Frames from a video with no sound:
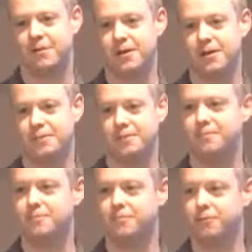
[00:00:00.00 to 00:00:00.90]
do we
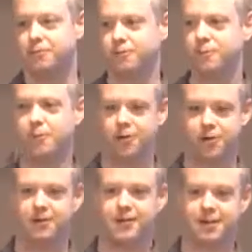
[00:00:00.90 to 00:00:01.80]
move
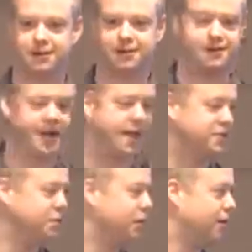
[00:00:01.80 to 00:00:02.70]
forward to
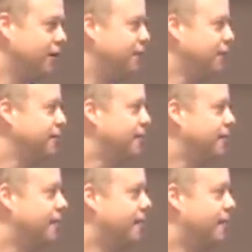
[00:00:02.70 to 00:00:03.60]
actually work on
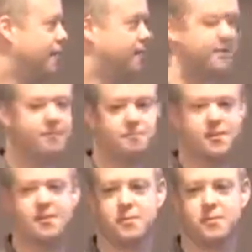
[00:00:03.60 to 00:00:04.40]
business